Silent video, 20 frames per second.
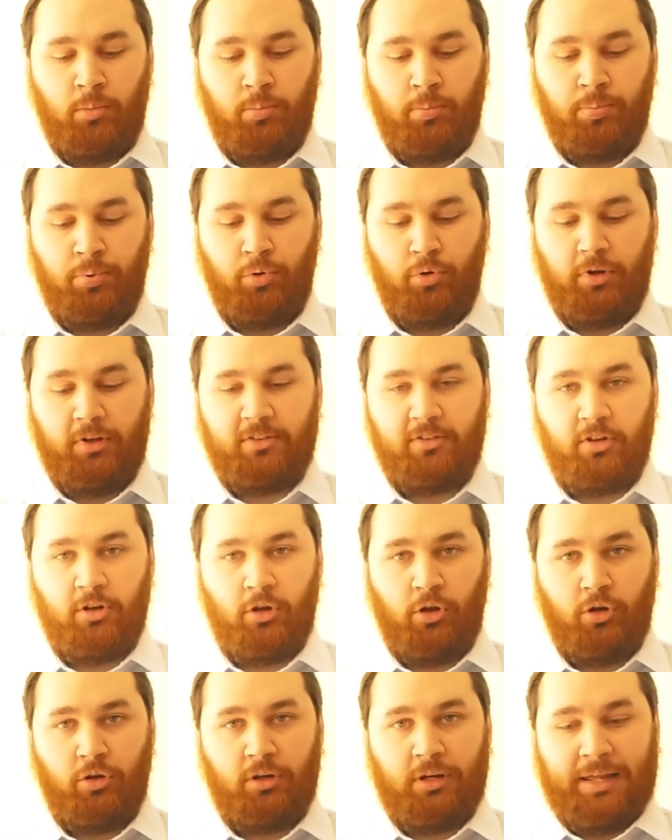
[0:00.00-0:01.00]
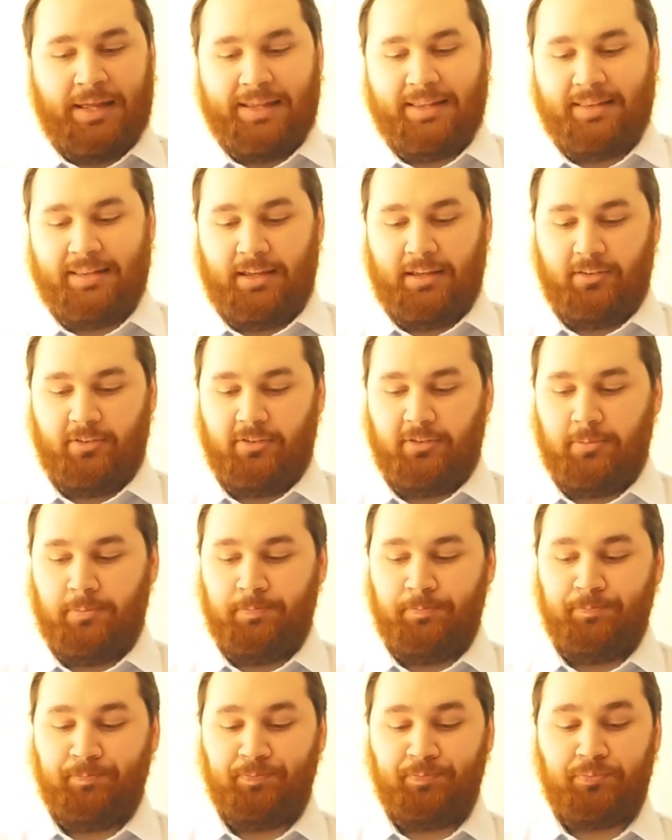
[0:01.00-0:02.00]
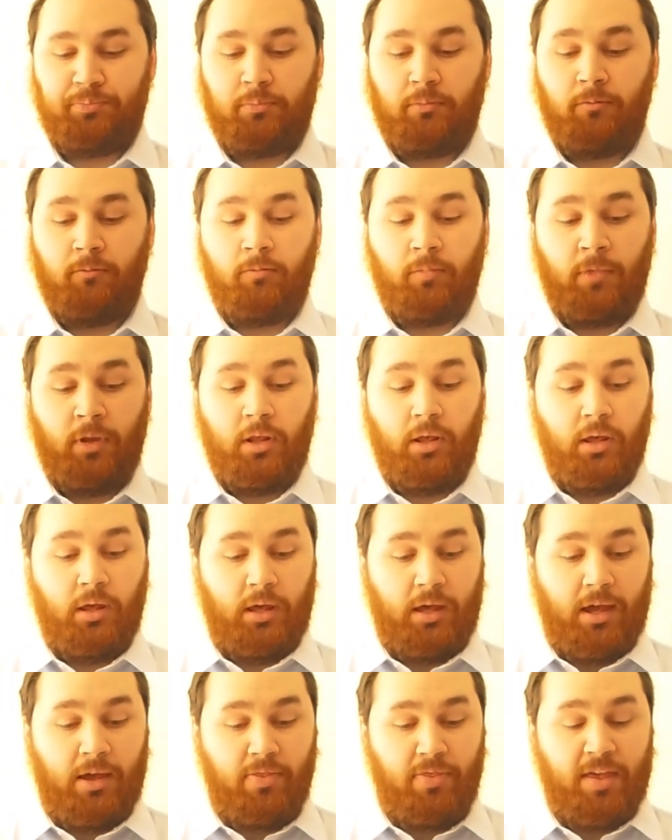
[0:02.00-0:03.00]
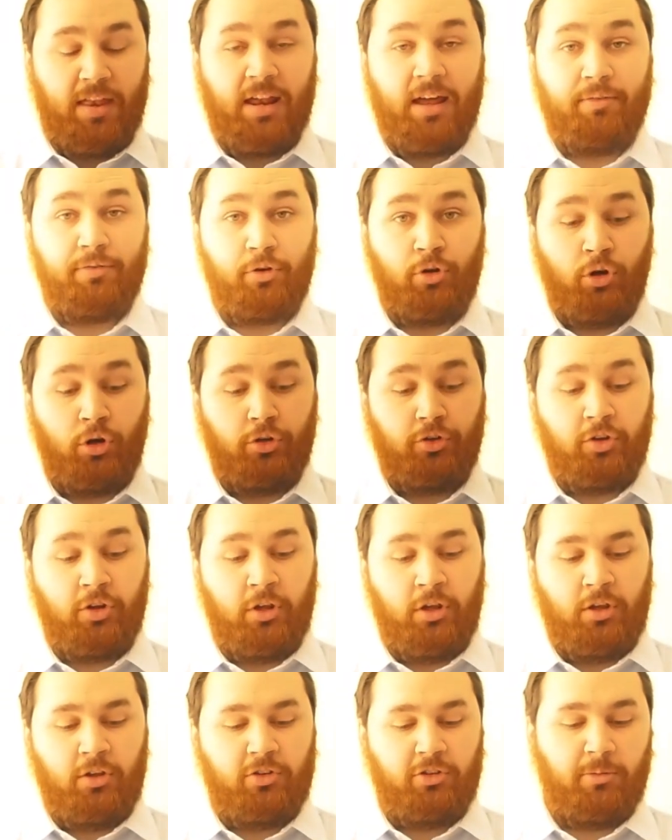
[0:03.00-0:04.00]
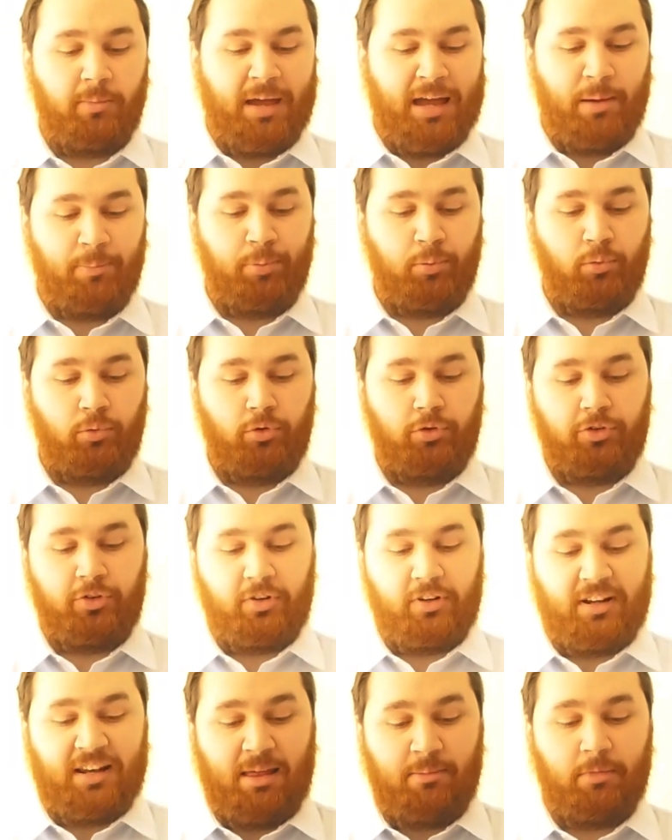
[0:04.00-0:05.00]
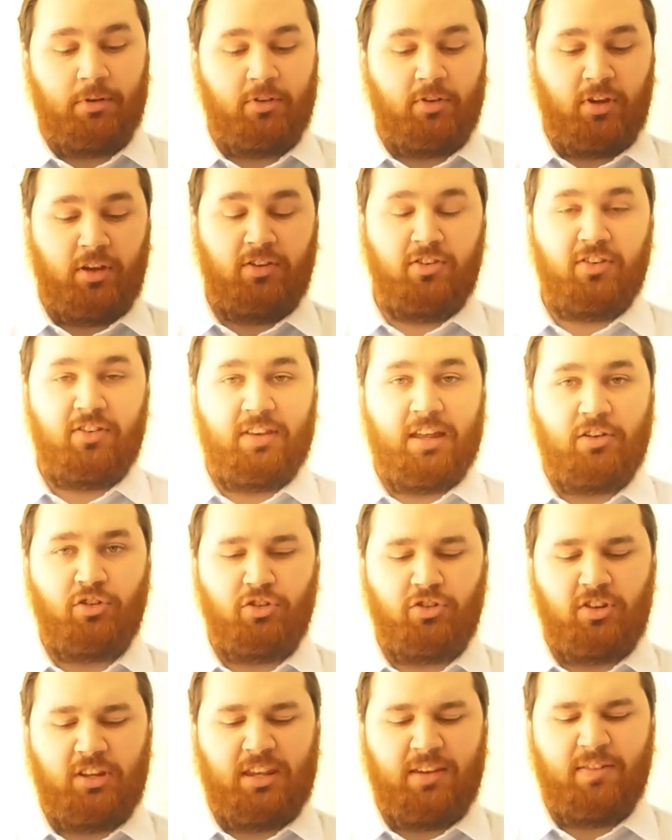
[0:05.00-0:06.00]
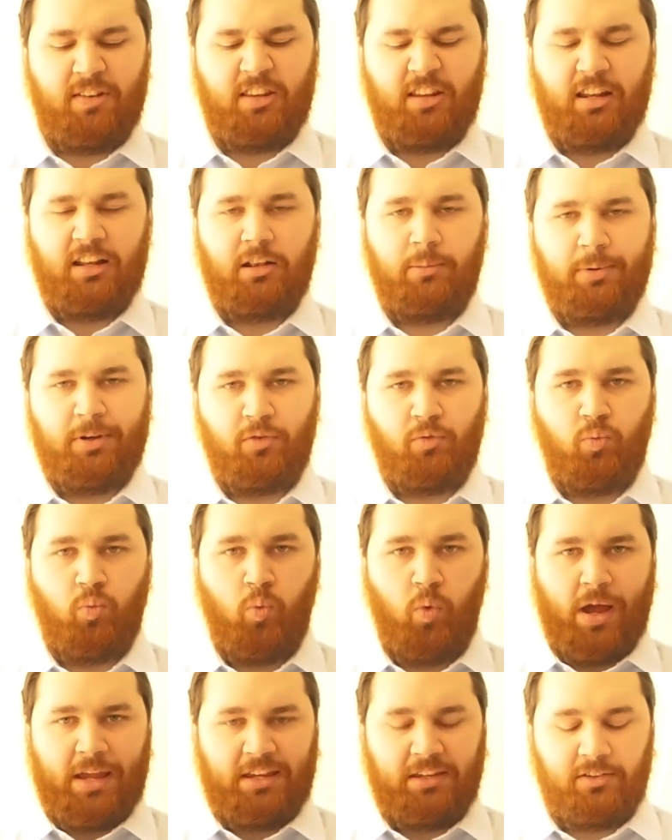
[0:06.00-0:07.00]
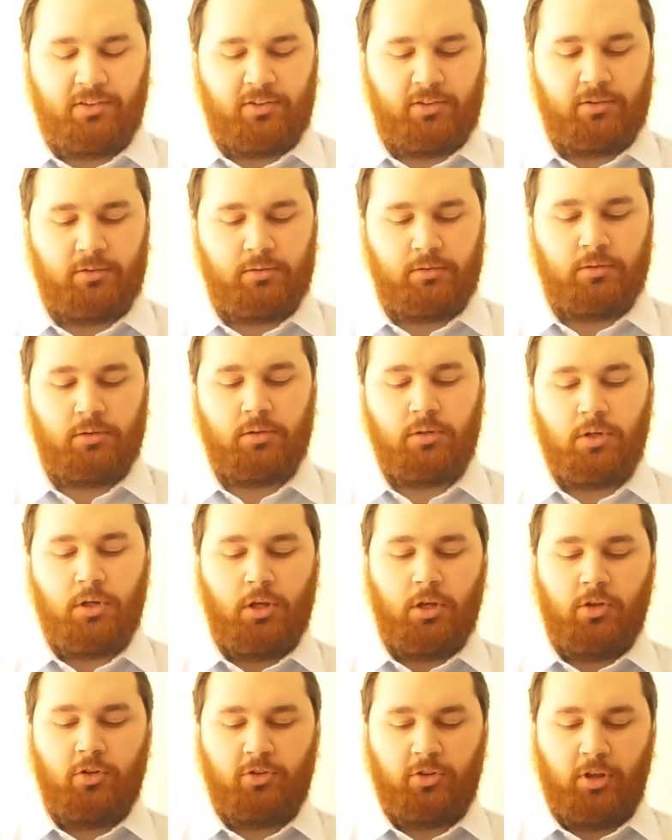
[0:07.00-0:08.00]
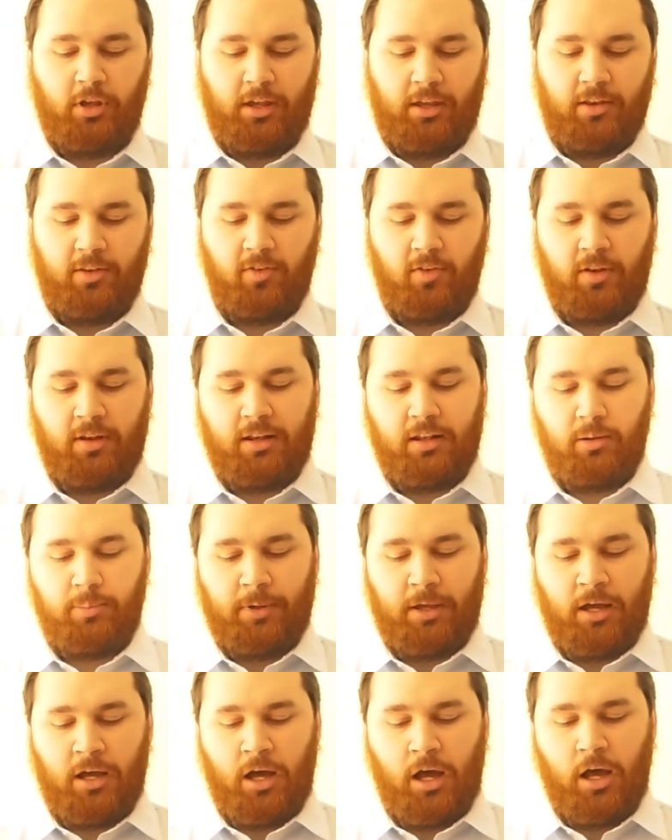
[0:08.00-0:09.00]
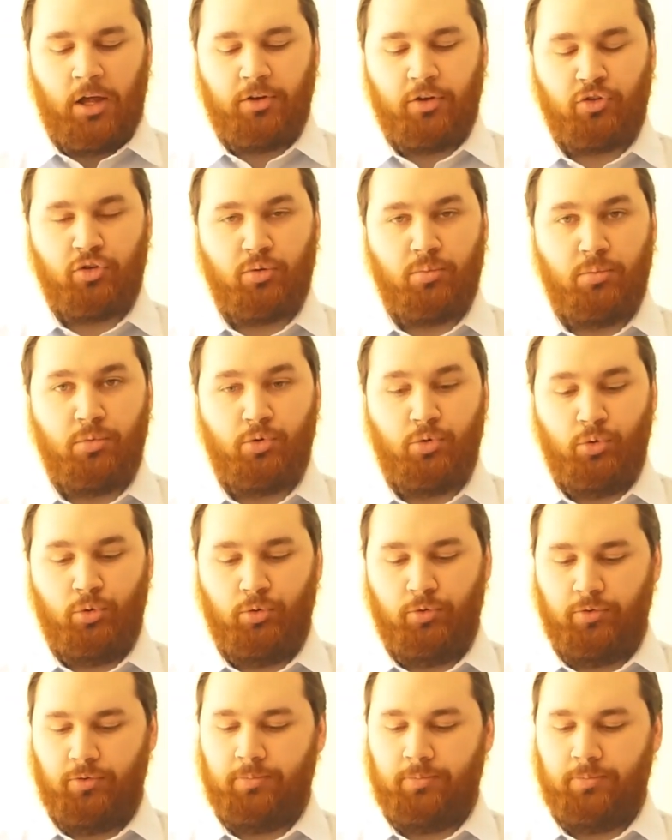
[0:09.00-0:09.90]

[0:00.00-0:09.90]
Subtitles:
pull it along like this. And then I've got some apples and clementines in there just to give it a little bit of weight, so it's a little bit harder to move.